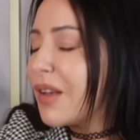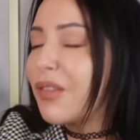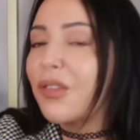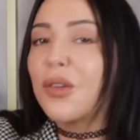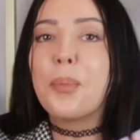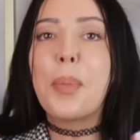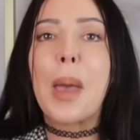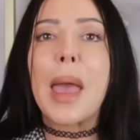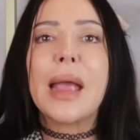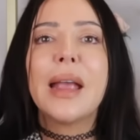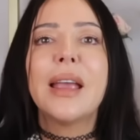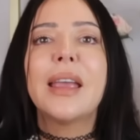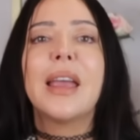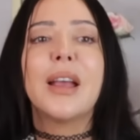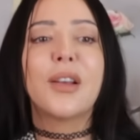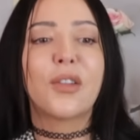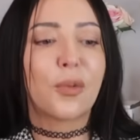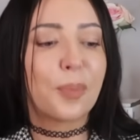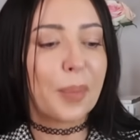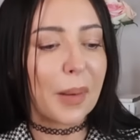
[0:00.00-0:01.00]
It's a pink
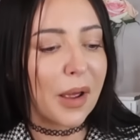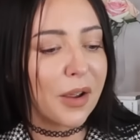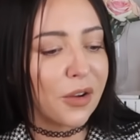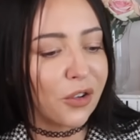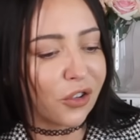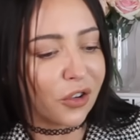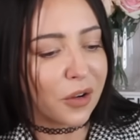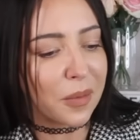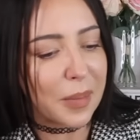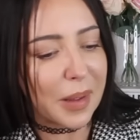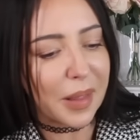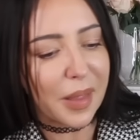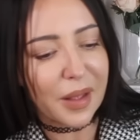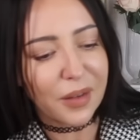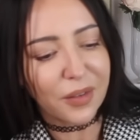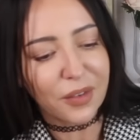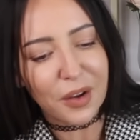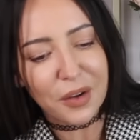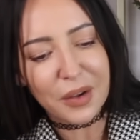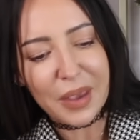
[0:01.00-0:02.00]
explosion, but
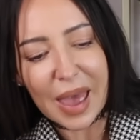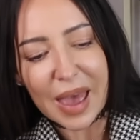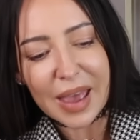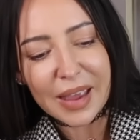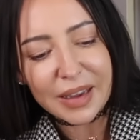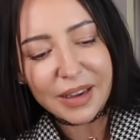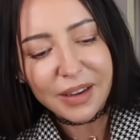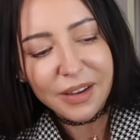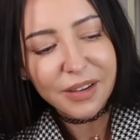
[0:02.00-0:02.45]
that's okay.